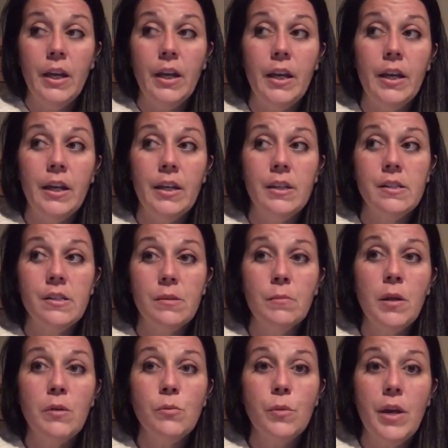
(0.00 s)
And
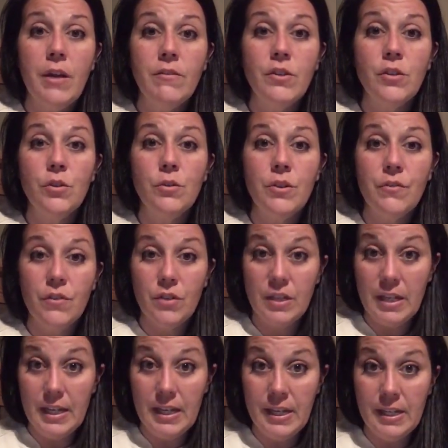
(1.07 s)
sometimes we have to do different
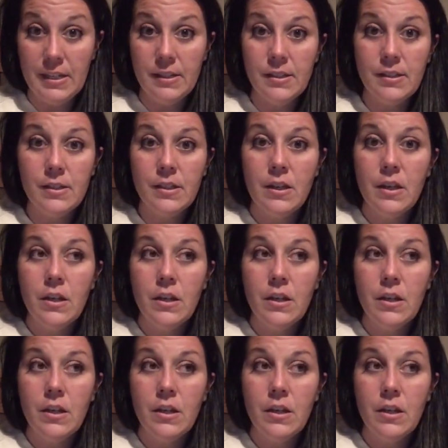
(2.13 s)
things